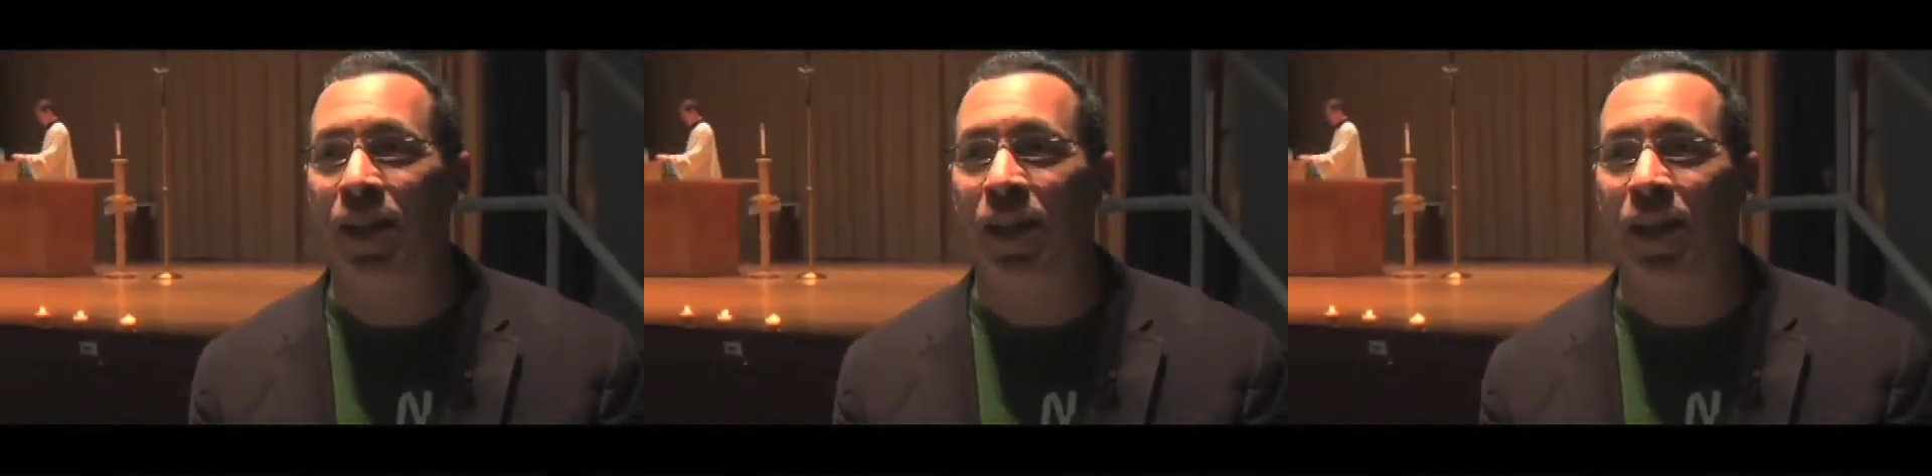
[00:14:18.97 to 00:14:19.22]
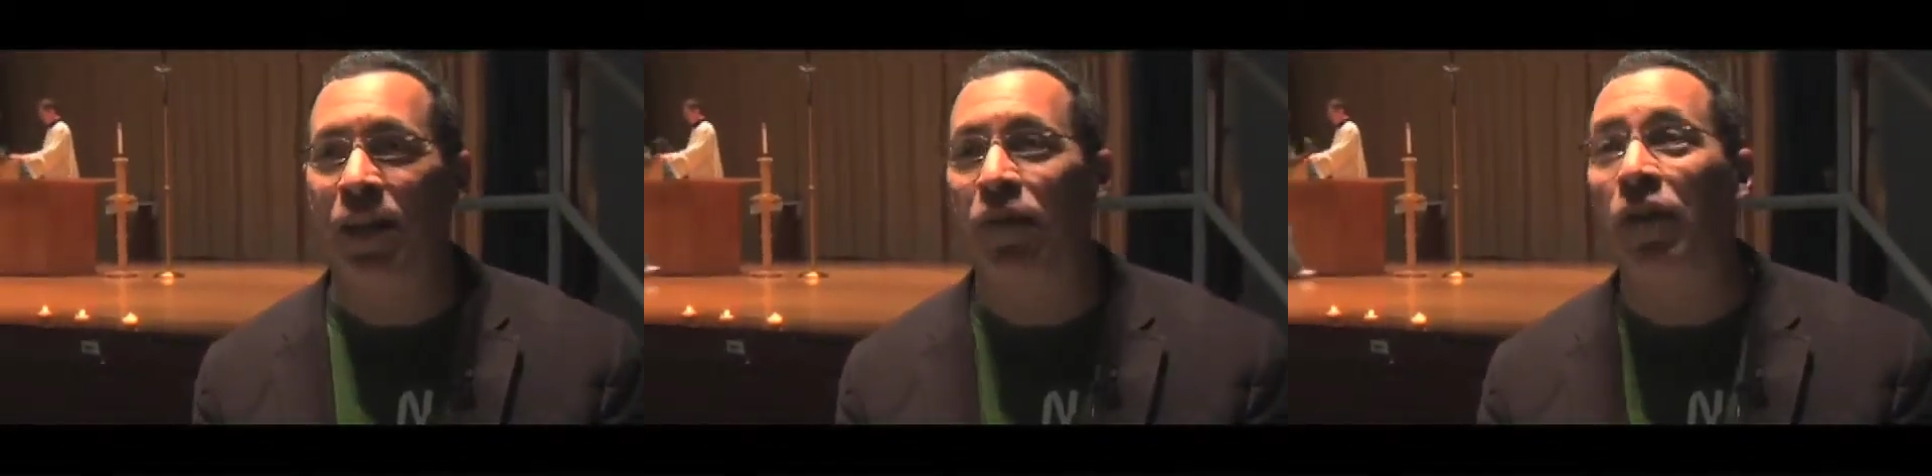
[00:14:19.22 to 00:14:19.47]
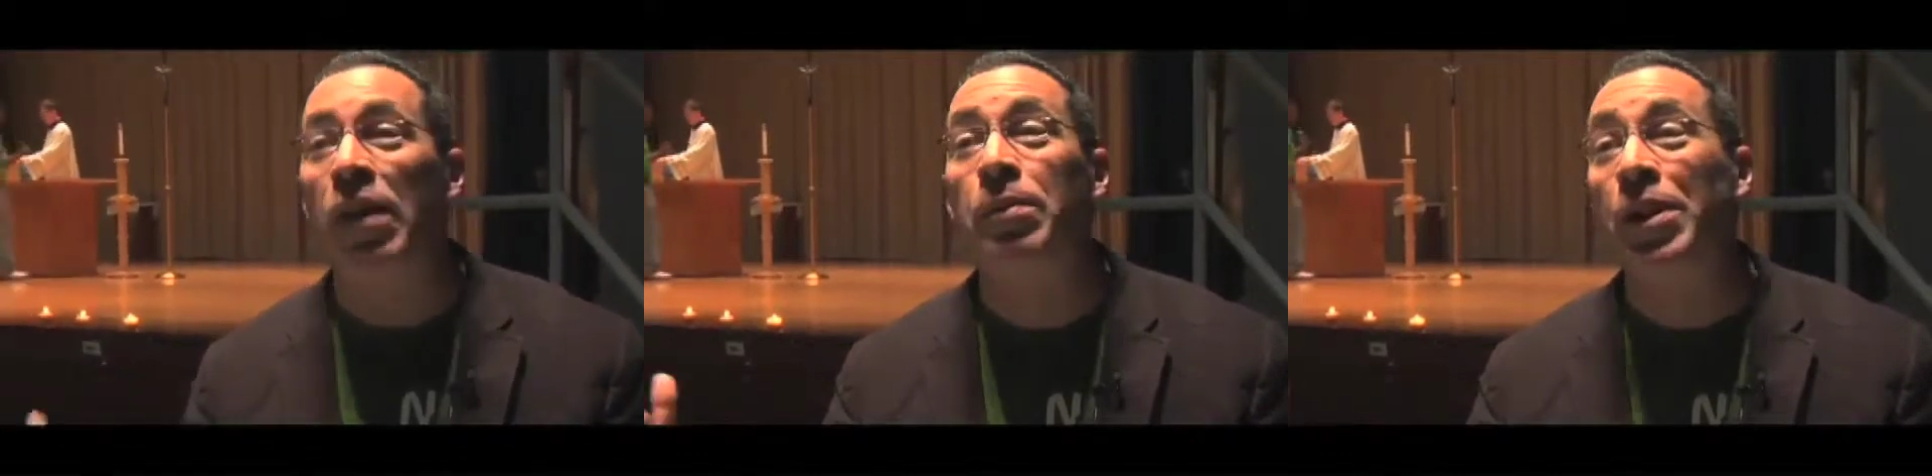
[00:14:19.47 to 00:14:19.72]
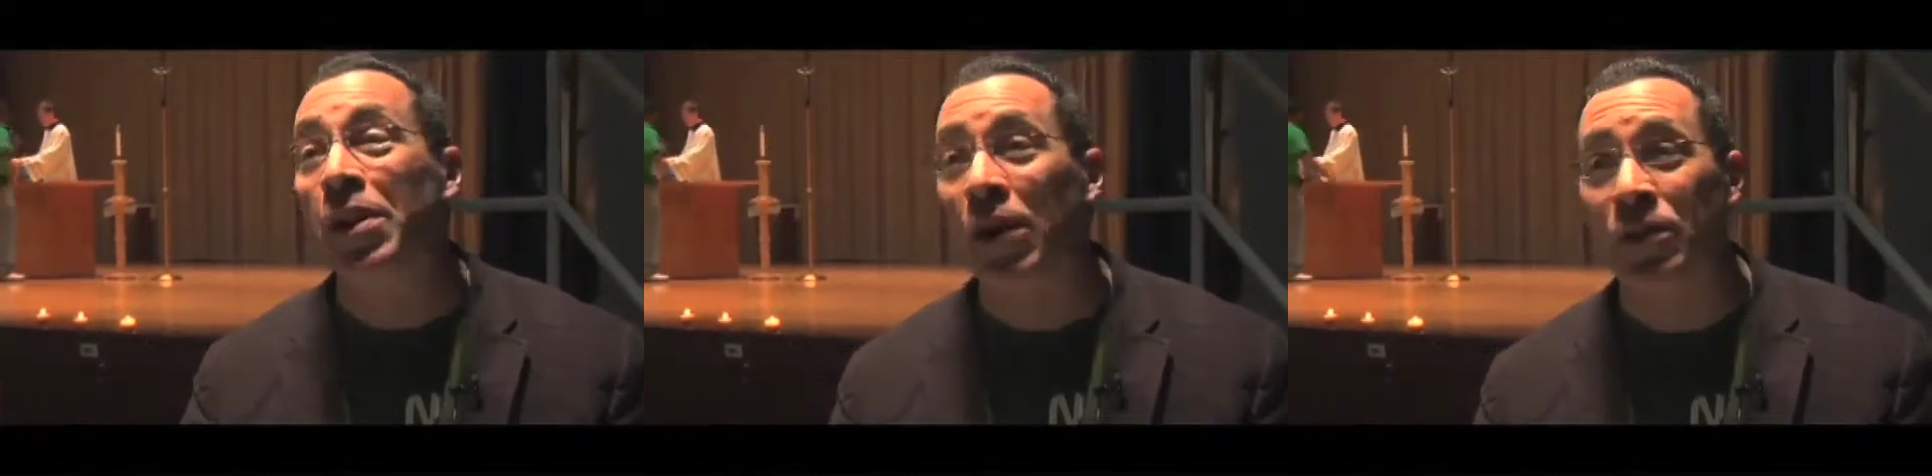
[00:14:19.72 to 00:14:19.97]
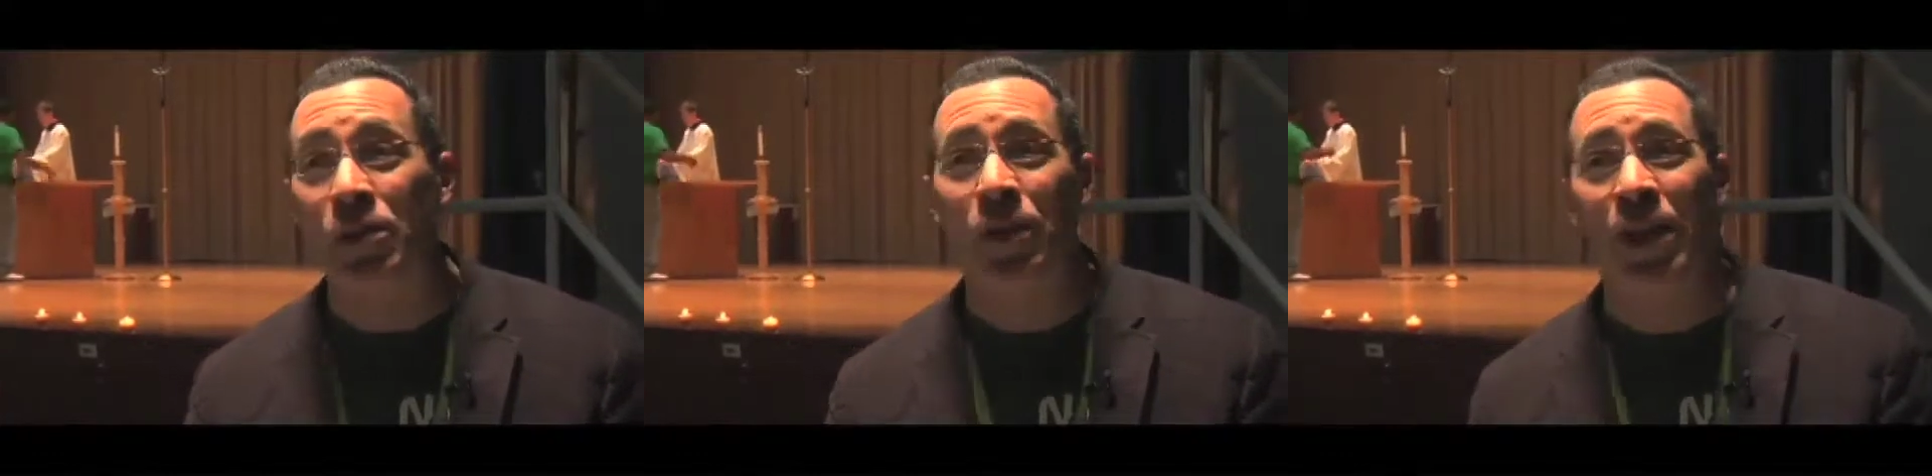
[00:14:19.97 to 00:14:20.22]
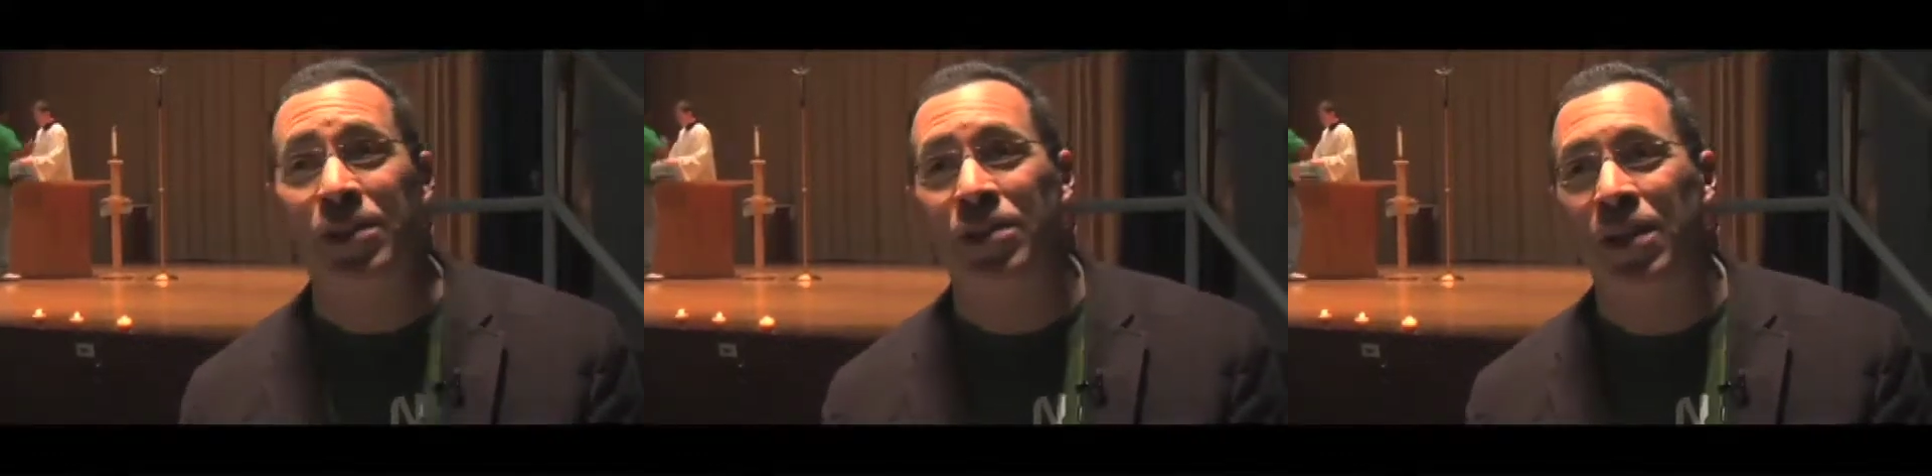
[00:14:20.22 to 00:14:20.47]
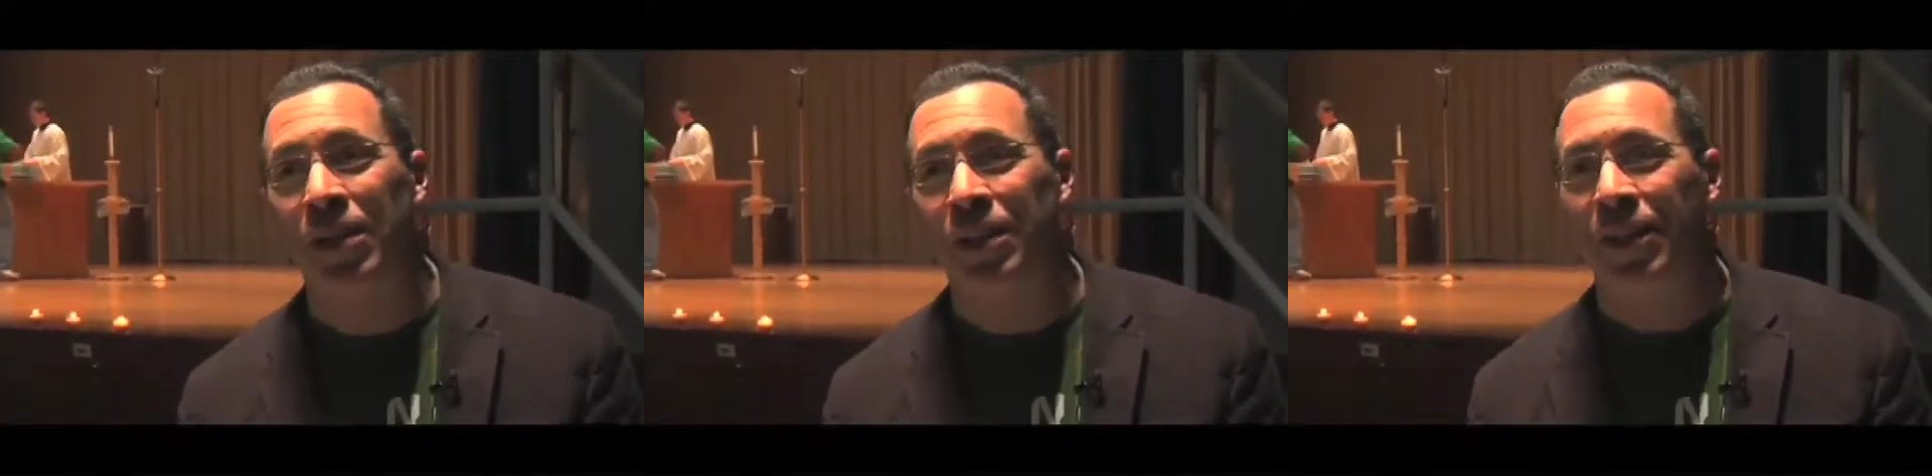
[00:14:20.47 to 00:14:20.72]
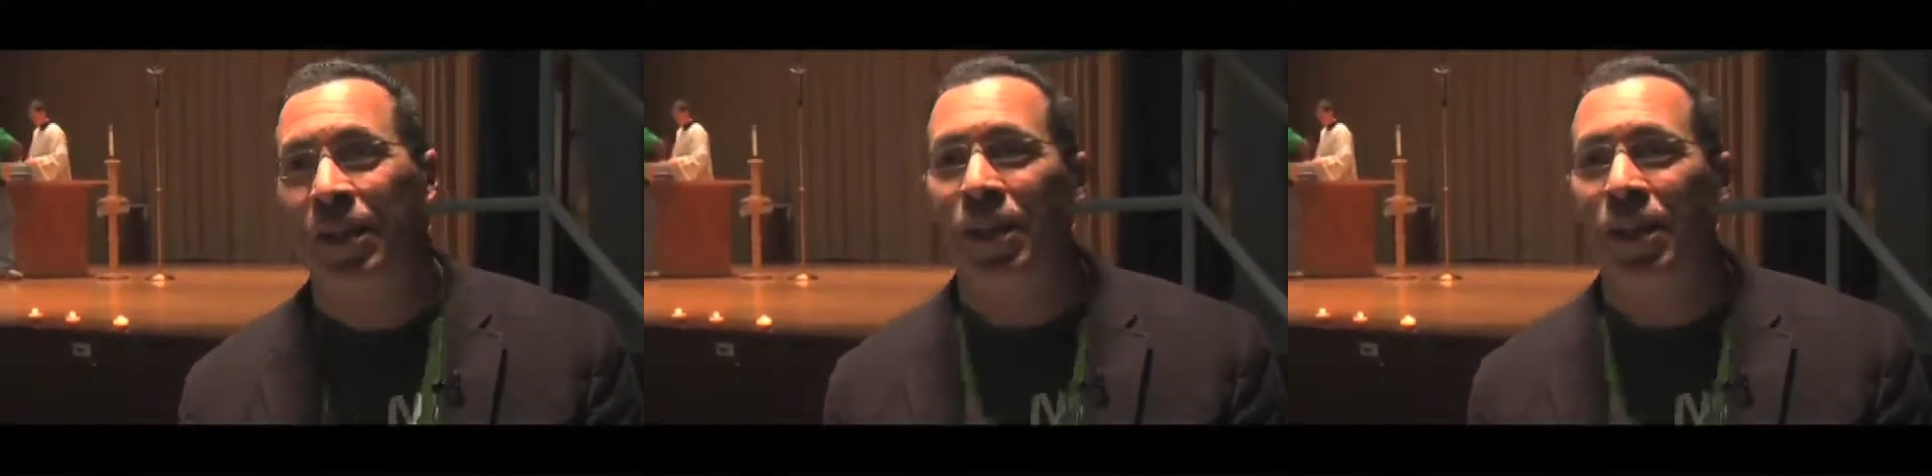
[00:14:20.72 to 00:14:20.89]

and a family concert last night.